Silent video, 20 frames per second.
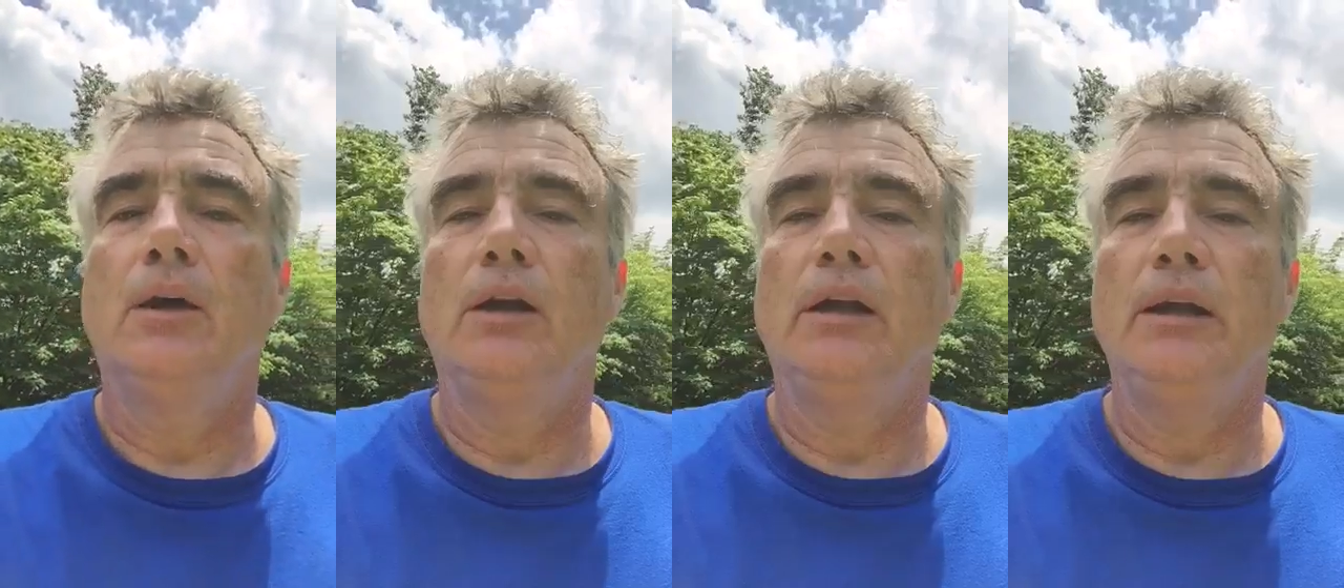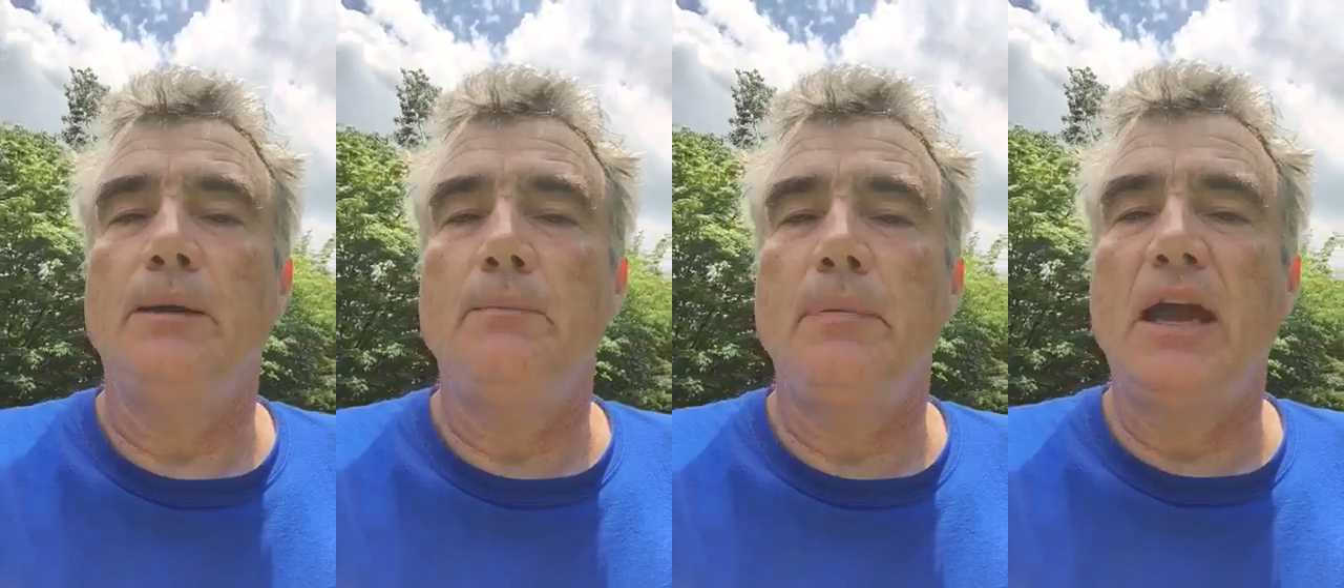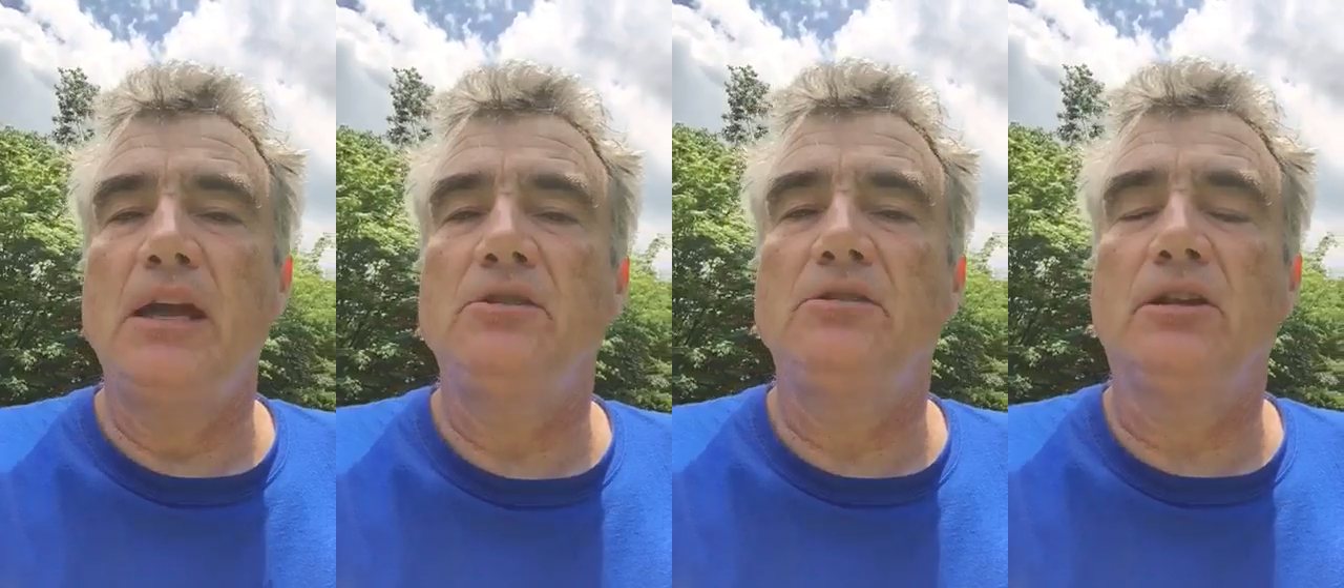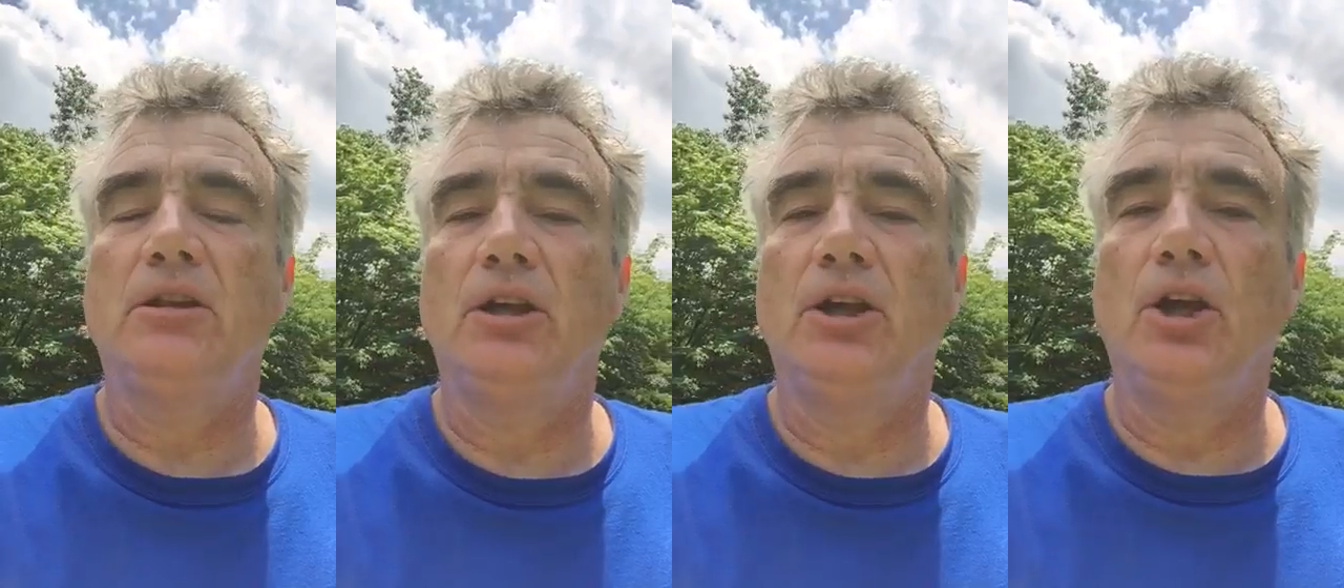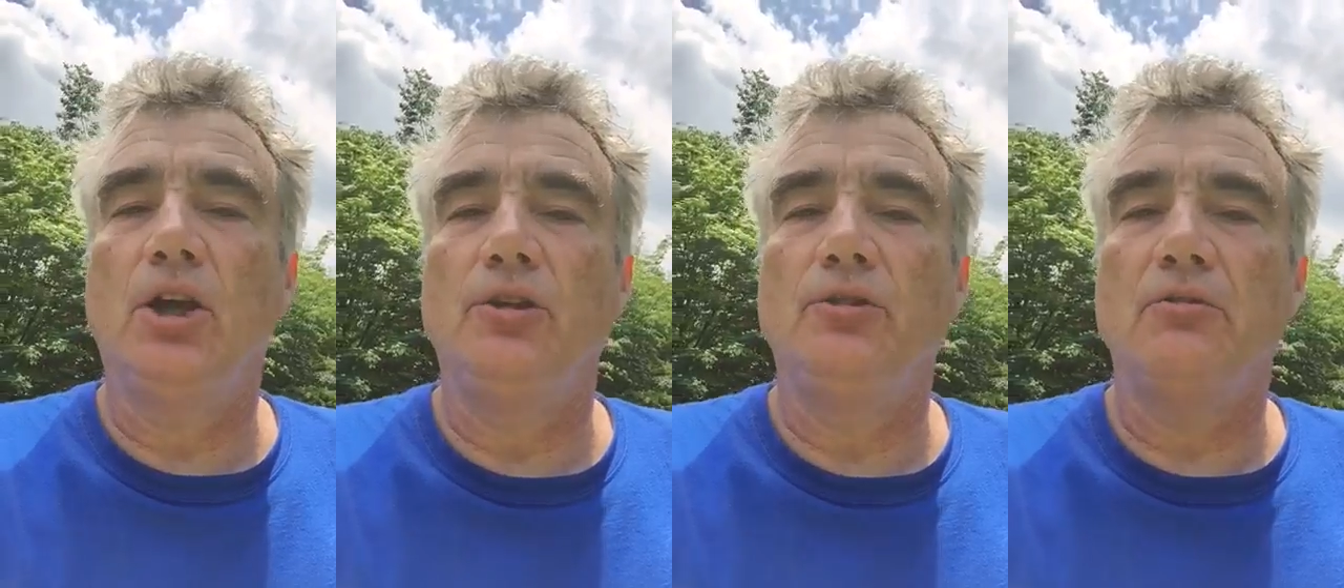He
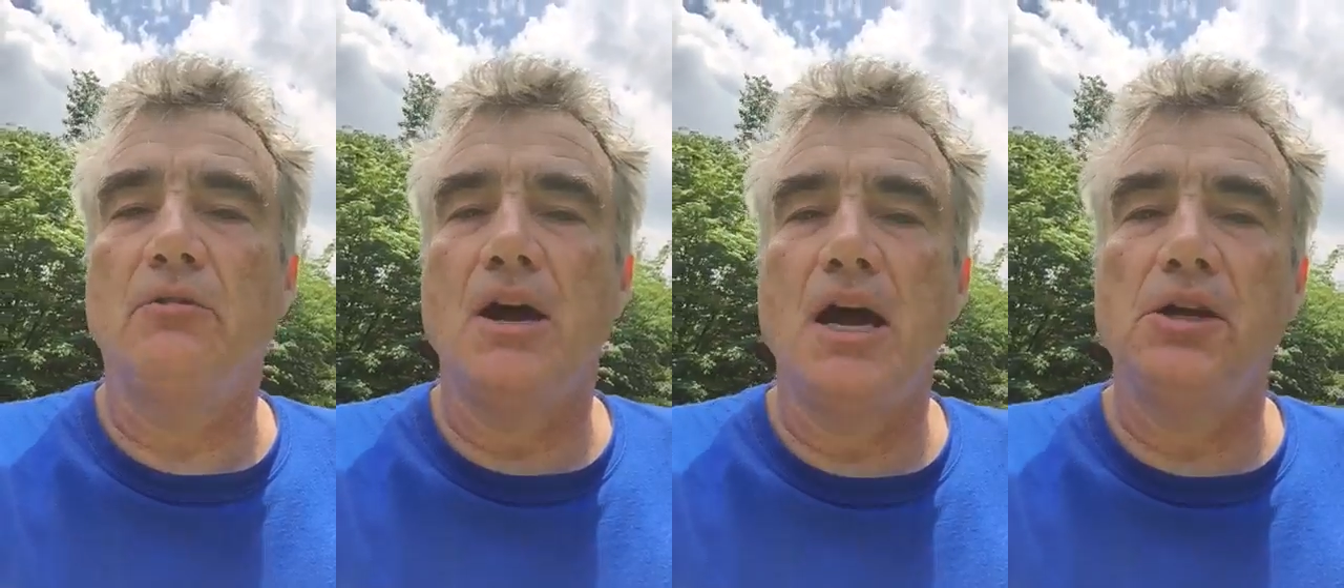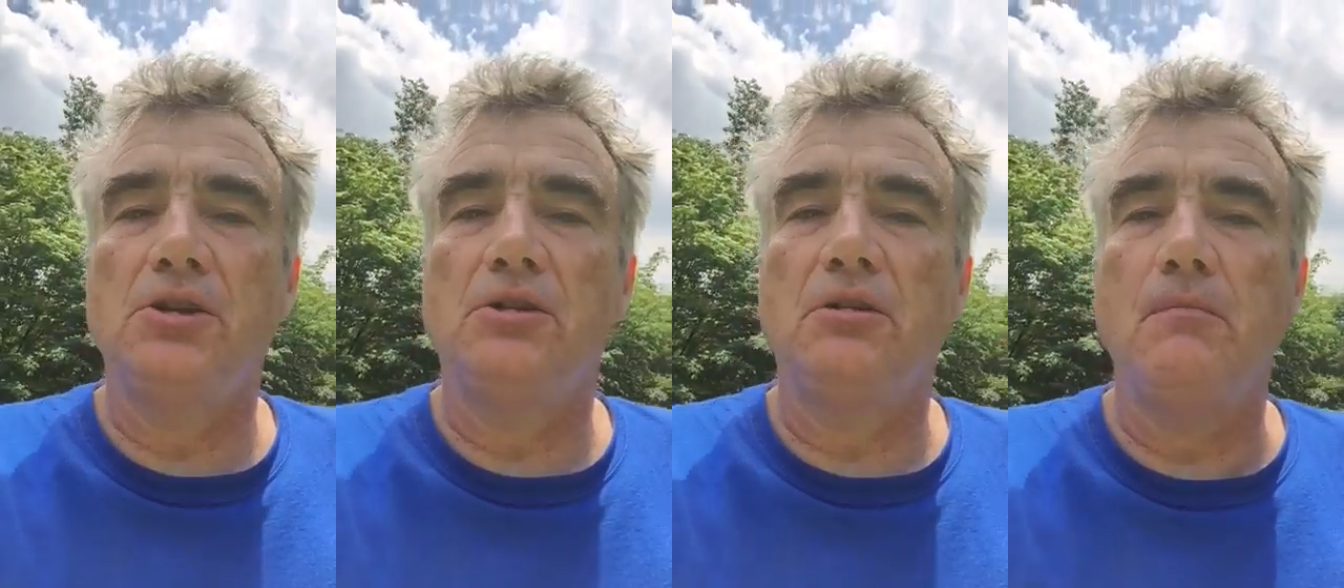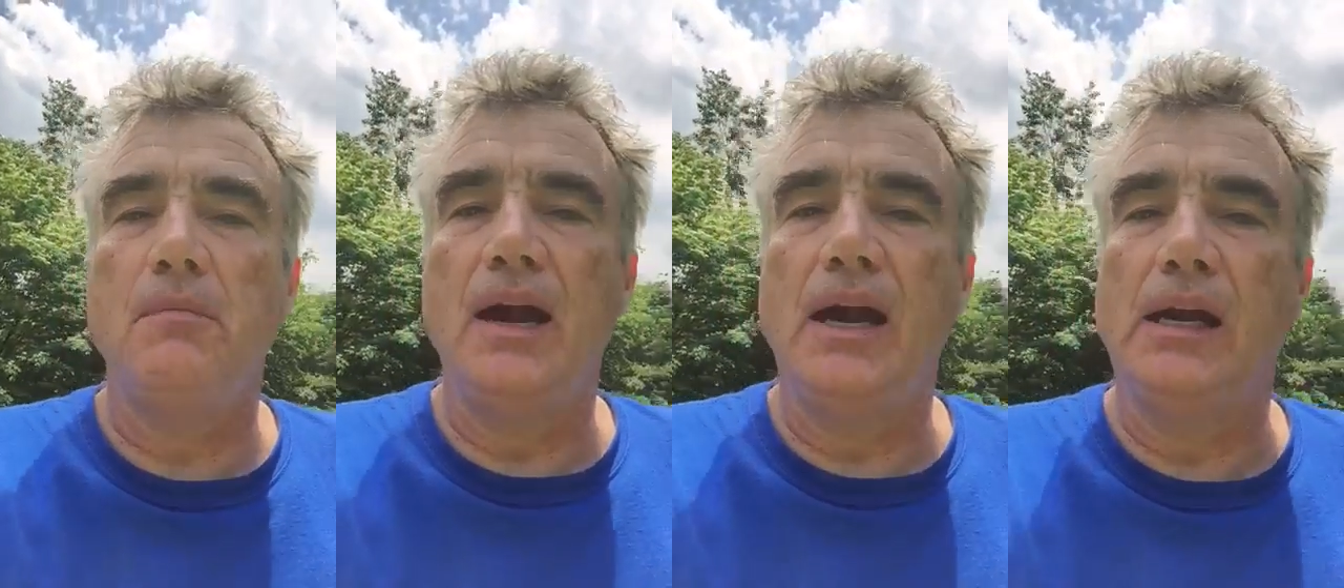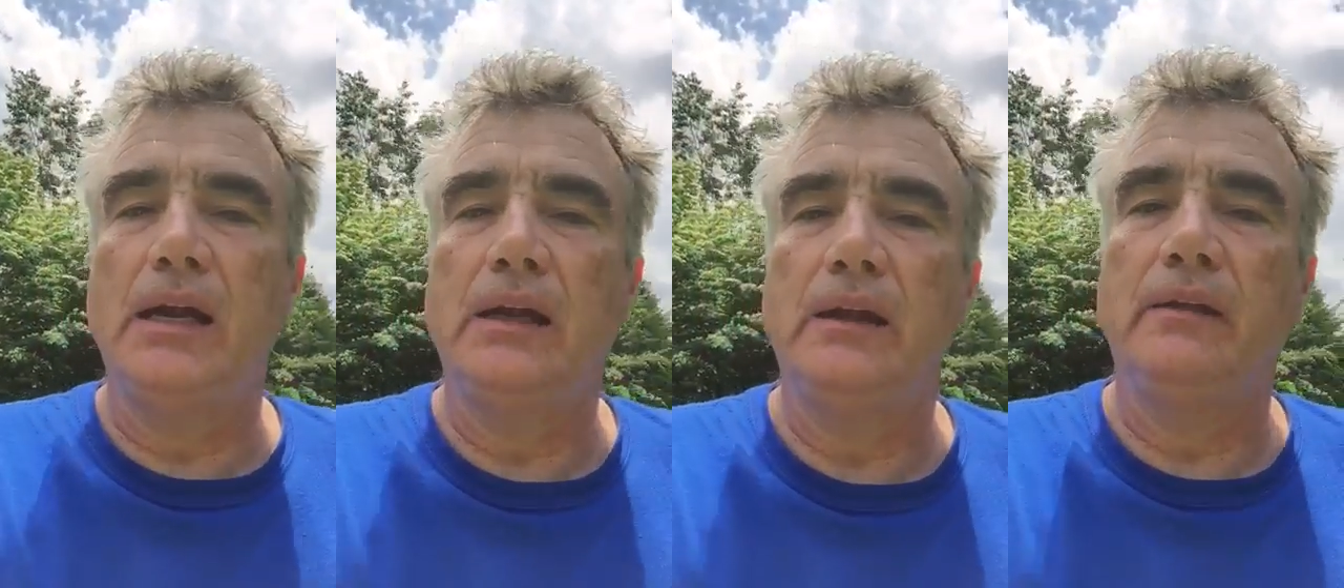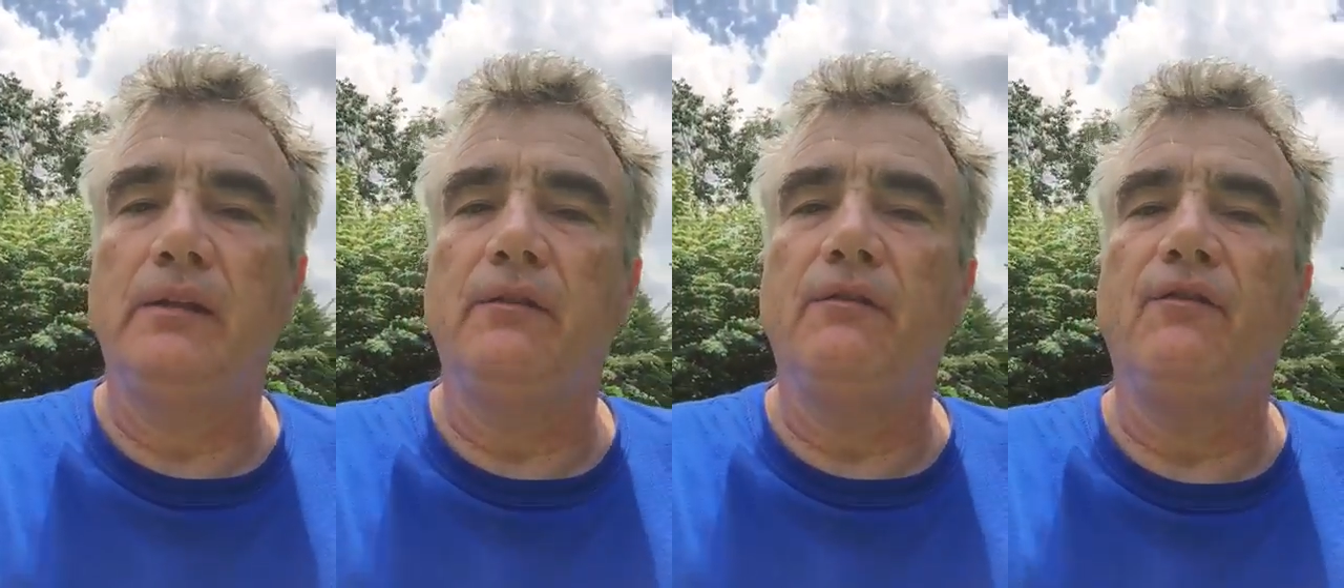basically underestimated